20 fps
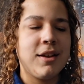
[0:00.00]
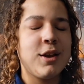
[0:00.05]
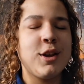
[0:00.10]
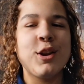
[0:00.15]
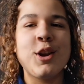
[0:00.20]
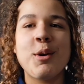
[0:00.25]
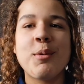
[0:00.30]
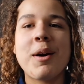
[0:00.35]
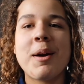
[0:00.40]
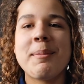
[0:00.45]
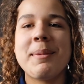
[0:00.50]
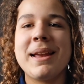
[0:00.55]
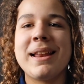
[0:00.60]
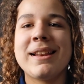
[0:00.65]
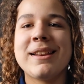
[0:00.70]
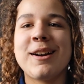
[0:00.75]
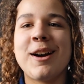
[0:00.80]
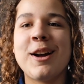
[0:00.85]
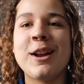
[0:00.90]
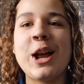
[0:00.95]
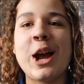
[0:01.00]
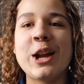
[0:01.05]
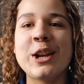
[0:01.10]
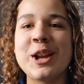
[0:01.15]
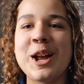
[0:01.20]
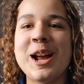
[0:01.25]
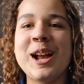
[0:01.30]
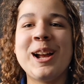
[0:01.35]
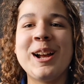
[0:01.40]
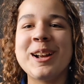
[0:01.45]
you know what I mean.
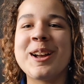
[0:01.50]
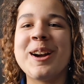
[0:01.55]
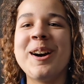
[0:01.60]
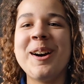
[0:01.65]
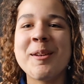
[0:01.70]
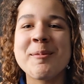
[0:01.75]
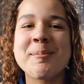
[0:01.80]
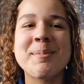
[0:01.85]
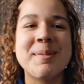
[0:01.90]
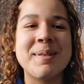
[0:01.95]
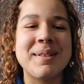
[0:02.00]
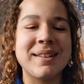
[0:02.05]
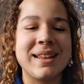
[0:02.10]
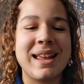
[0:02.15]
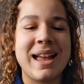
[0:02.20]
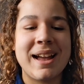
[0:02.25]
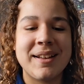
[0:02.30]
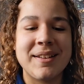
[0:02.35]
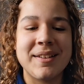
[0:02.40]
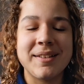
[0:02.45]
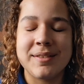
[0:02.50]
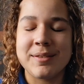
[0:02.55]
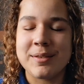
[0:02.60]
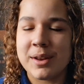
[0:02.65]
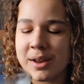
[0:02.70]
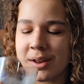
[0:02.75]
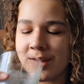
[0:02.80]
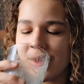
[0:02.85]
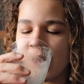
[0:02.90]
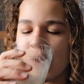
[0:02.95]
I can't, yeah,
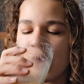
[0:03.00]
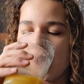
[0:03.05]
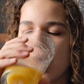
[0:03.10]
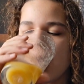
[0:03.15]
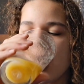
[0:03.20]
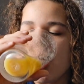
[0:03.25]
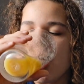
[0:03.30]
but